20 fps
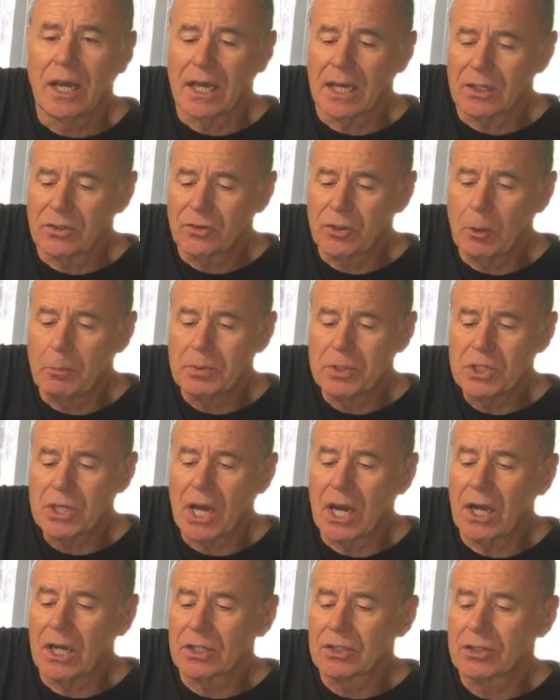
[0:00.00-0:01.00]

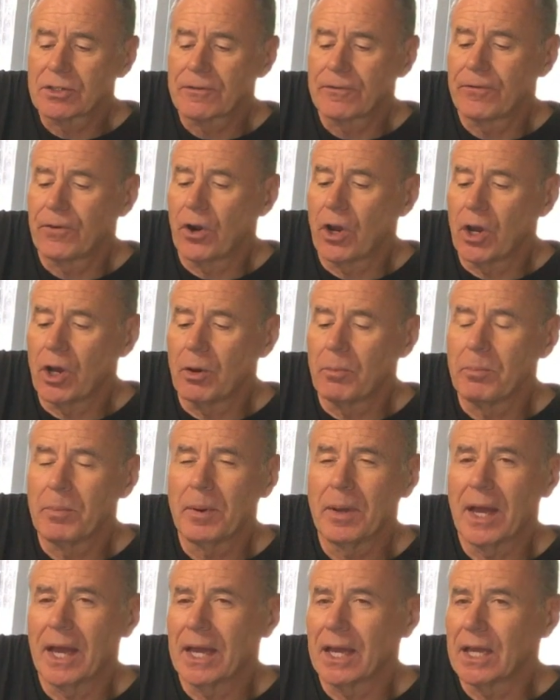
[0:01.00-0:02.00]
supercharged from
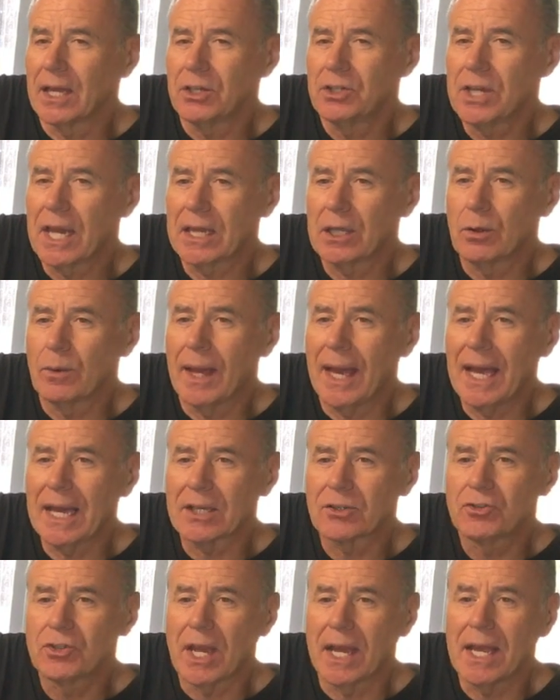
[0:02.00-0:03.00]
Jaguar
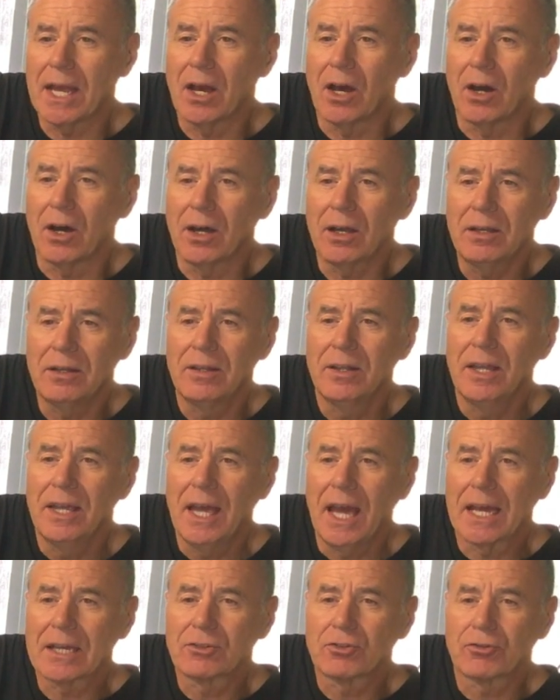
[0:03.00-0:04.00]
XJR
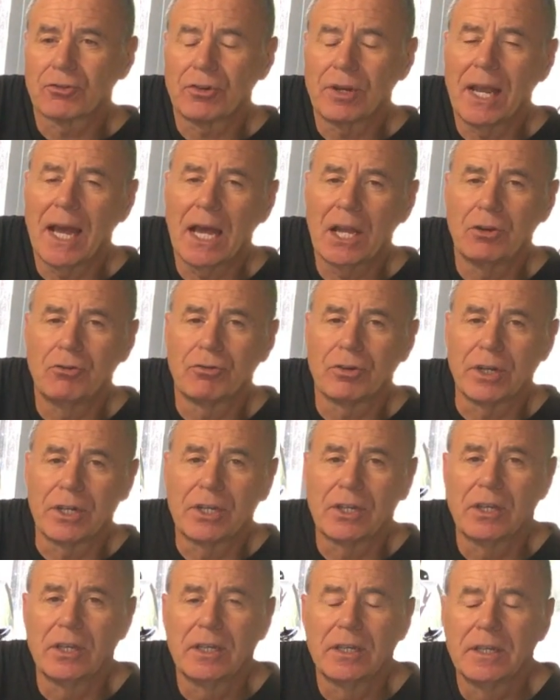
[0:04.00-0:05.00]
X300.
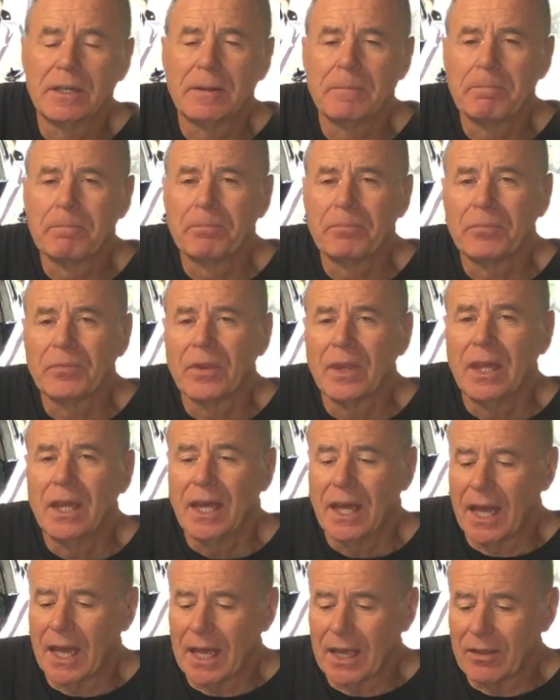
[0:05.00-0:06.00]

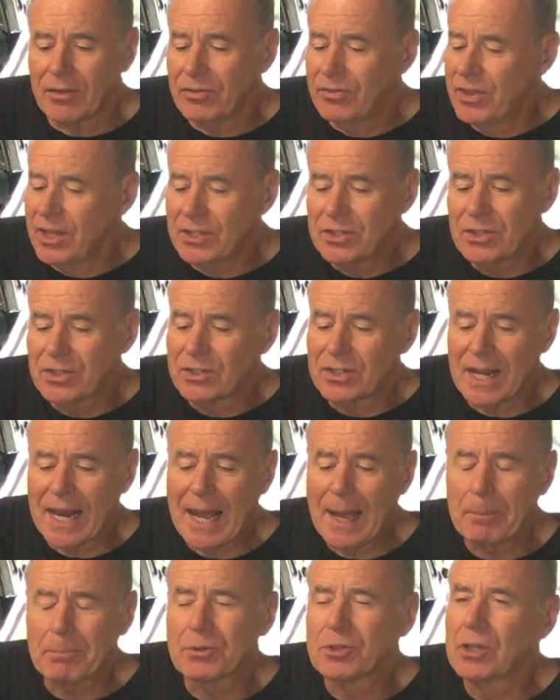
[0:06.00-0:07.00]
This is an
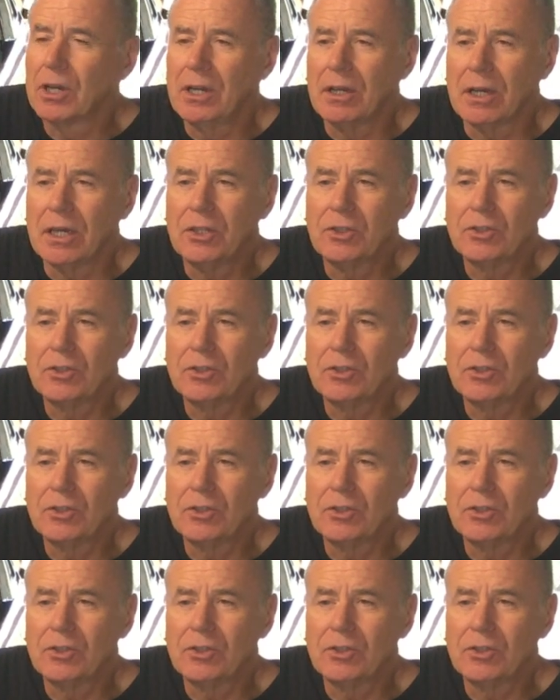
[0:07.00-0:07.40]
absolutely